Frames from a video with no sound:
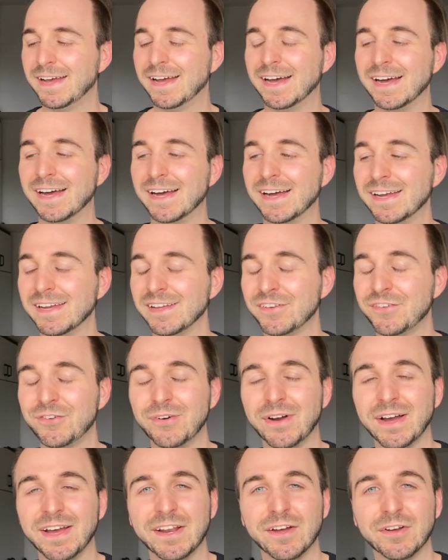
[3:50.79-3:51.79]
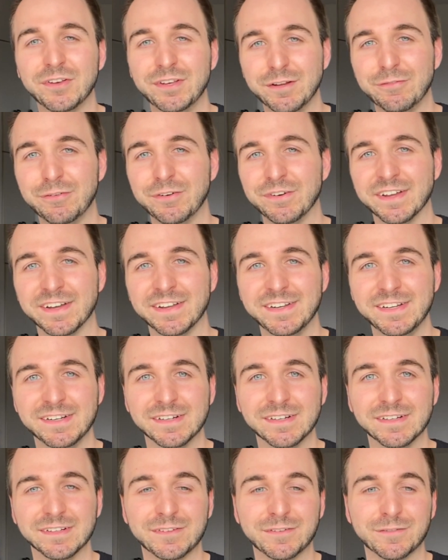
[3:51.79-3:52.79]
I tried out different
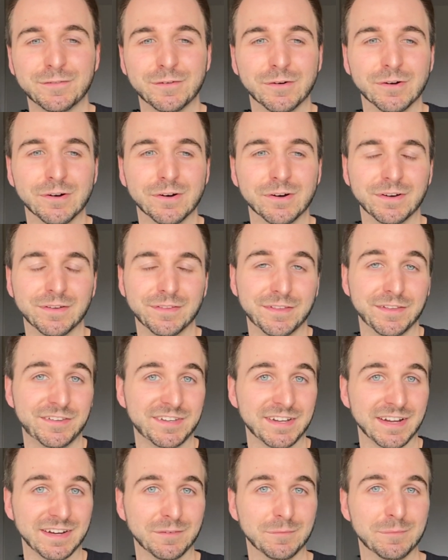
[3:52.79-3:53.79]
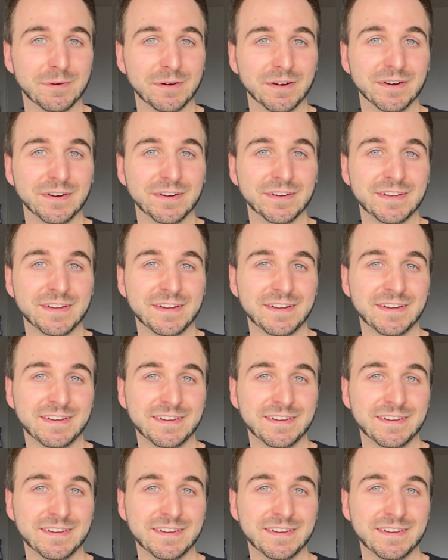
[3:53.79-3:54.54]
ideas for the second part.